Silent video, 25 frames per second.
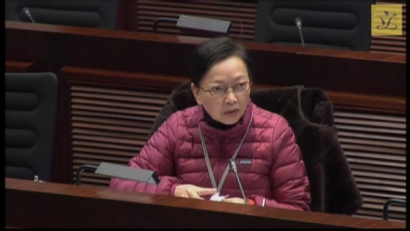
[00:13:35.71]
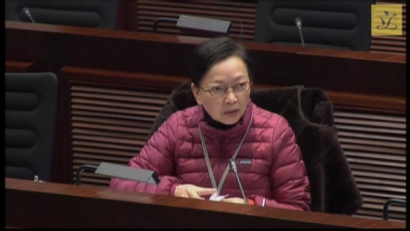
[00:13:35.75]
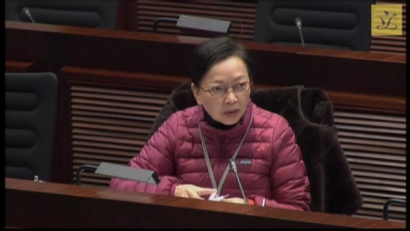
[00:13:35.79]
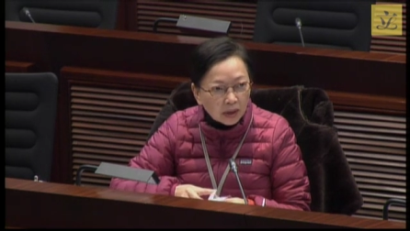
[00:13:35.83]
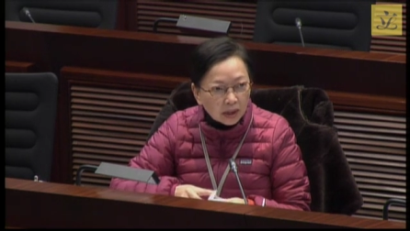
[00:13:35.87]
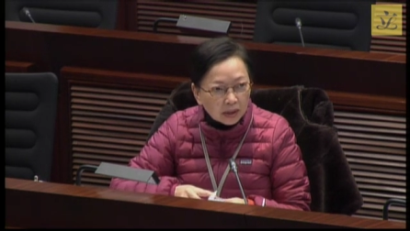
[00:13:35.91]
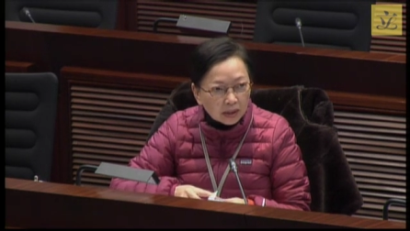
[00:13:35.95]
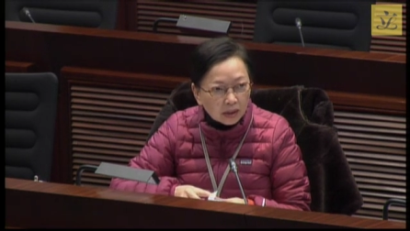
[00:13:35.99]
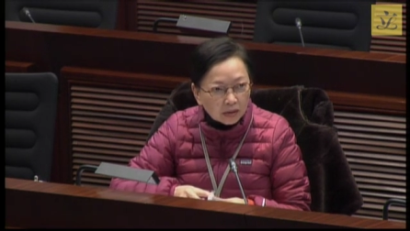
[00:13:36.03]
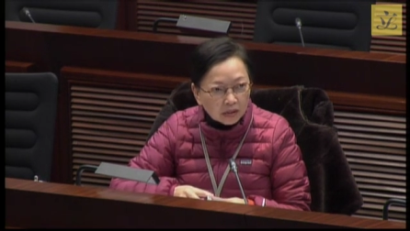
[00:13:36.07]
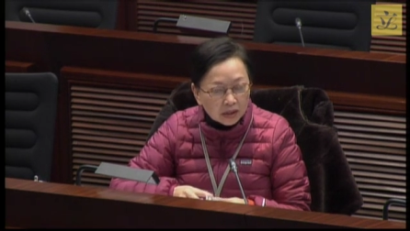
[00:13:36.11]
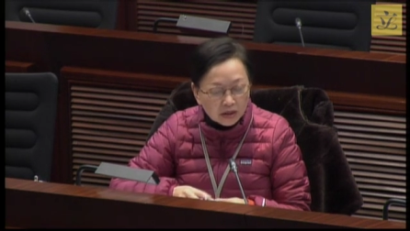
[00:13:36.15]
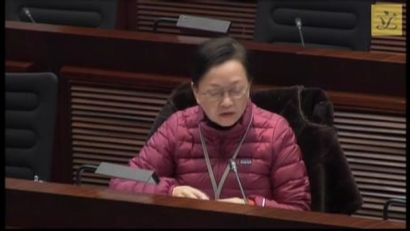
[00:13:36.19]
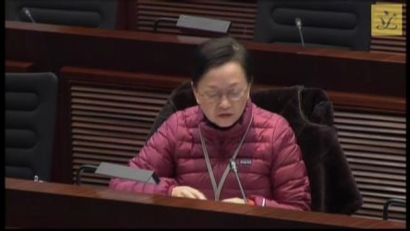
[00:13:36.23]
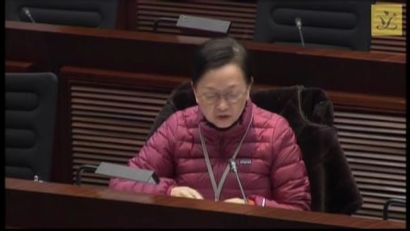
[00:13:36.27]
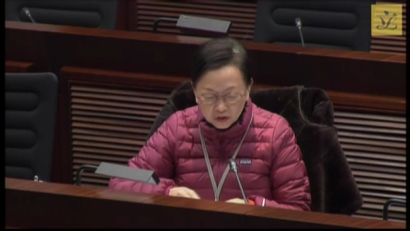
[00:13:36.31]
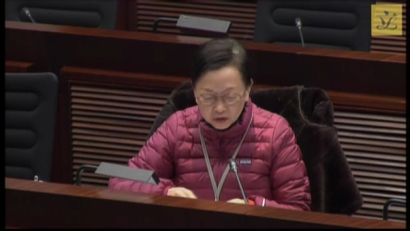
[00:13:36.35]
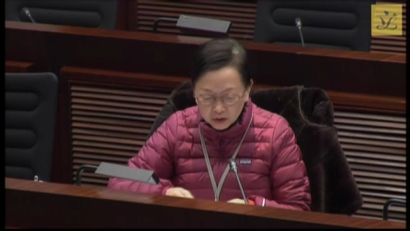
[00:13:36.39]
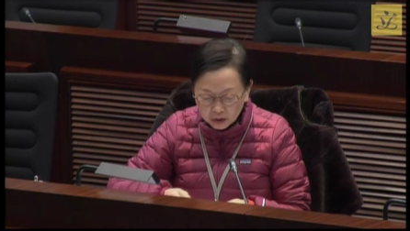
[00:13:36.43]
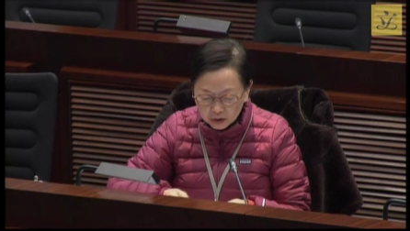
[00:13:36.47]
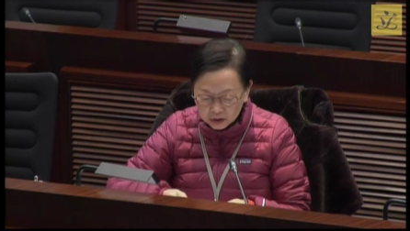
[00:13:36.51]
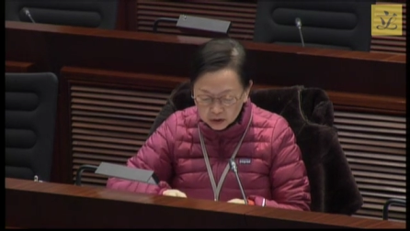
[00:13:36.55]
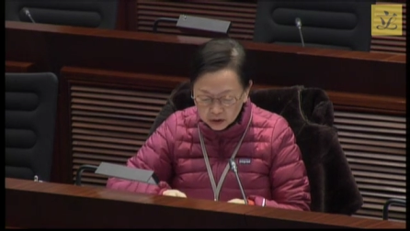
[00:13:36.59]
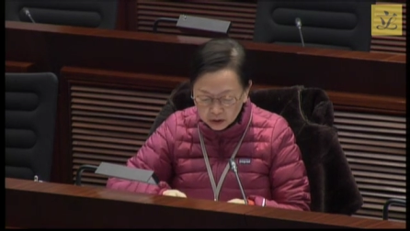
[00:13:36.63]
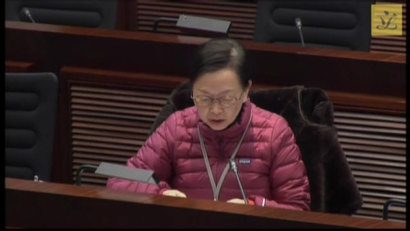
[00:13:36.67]
and his
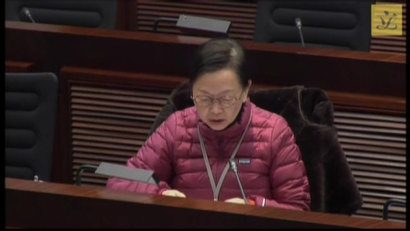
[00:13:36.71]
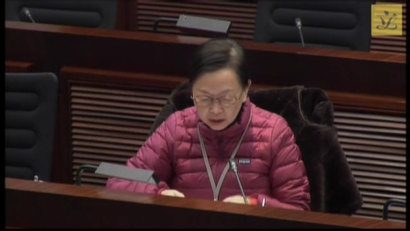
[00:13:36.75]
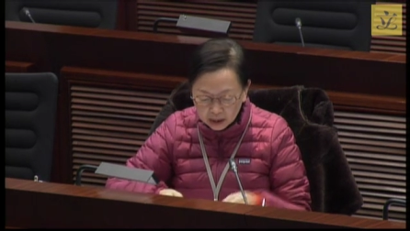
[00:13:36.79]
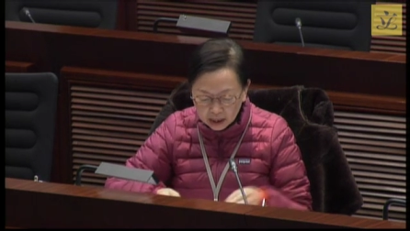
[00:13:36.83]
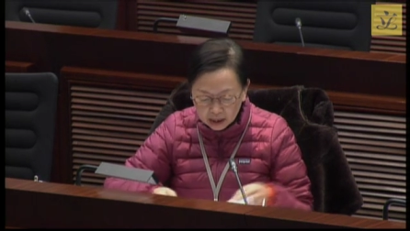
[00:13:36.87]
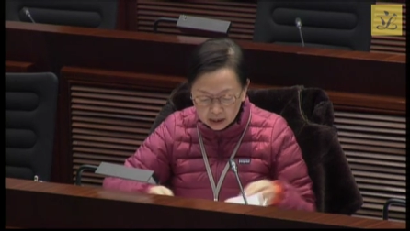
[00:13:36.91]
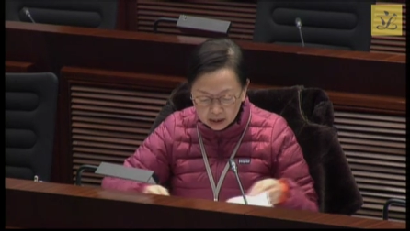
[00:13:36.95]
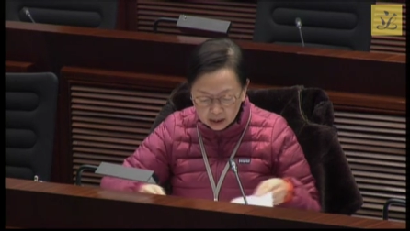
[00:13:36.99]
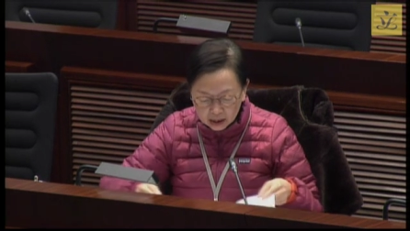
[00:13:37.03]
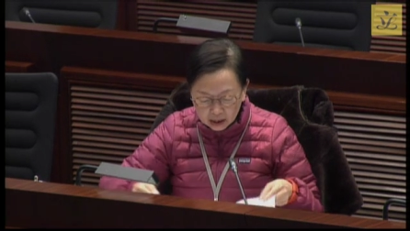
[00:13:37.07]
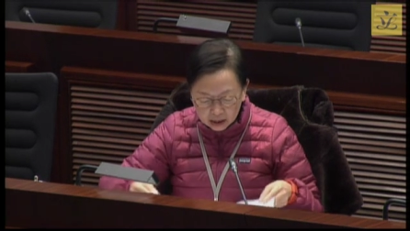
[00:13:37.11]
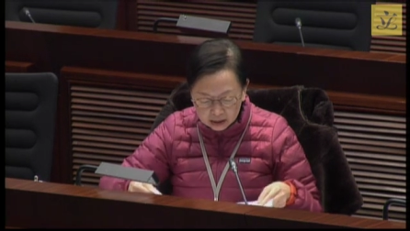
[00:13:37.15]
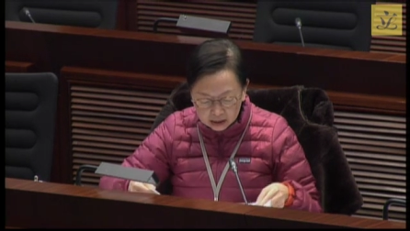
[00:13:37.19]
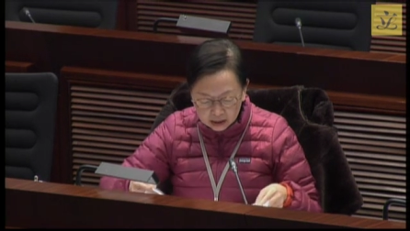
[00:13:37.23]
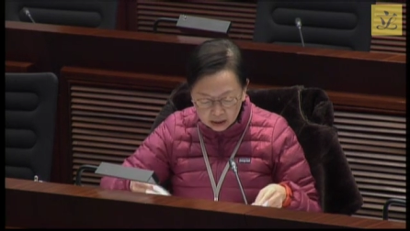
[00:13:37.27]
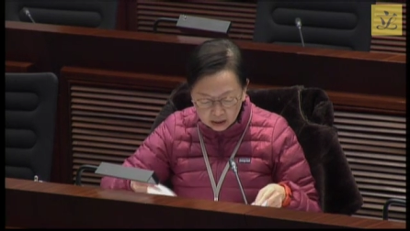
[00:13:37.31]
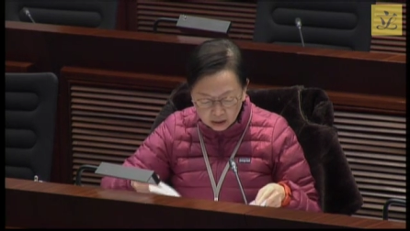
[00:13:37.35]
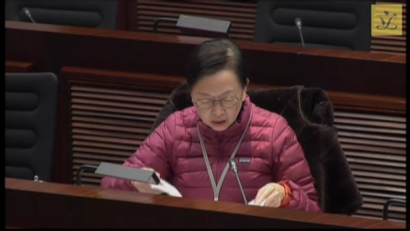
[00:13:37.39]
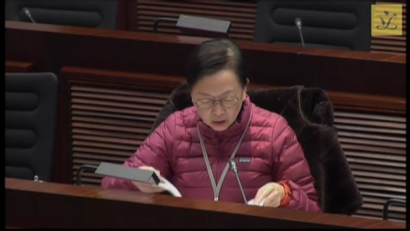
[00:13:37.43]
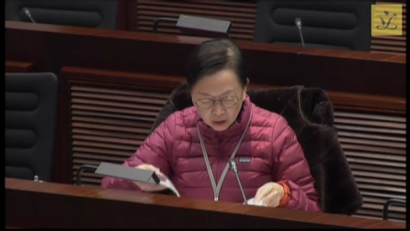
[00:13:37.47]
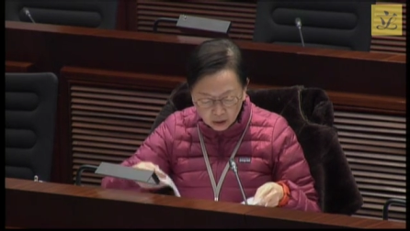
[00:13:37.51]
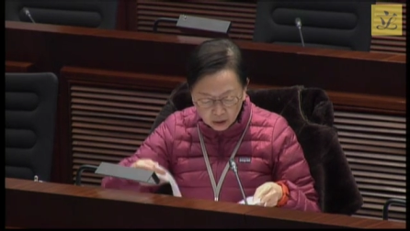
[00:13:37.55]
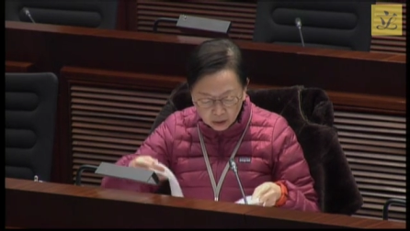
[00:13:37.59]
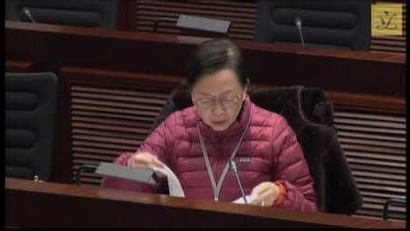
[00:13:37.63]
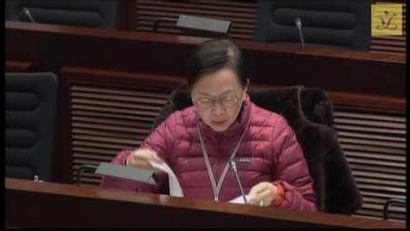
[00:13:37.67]
speaking note is similar to
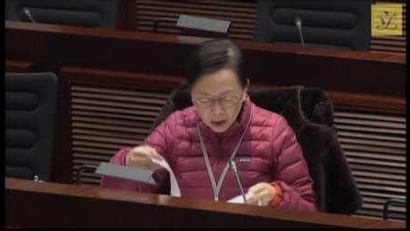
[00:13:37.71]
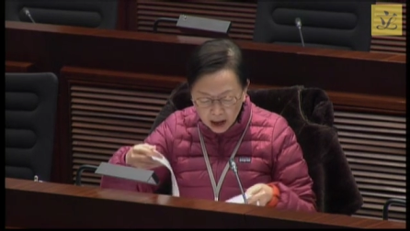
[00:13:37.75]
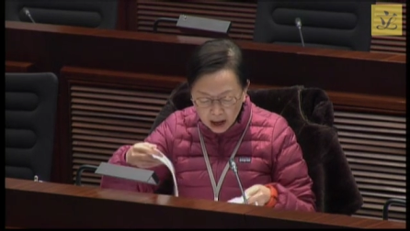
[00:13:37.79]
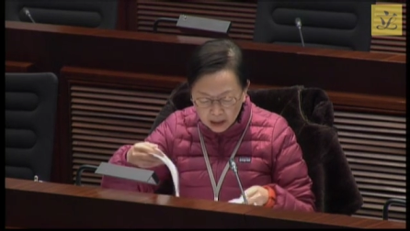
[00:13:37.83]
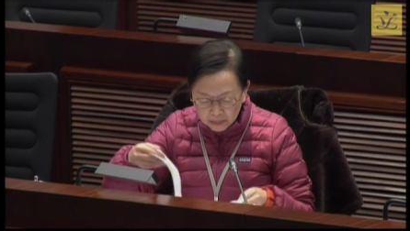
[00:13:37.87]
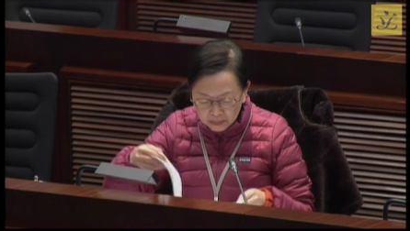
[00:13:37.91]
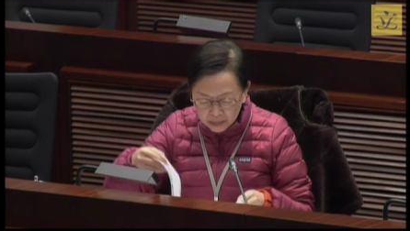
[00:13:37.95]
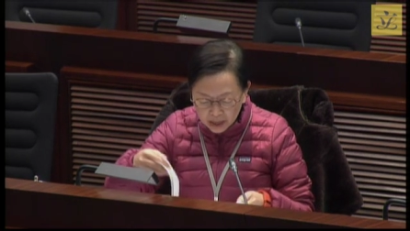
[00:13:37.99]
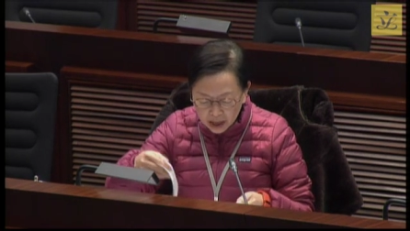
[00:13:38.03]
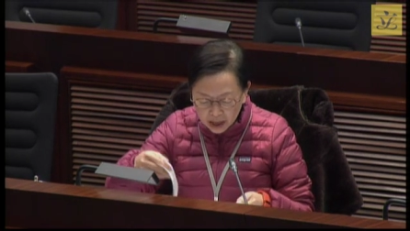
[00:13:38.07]
that paper.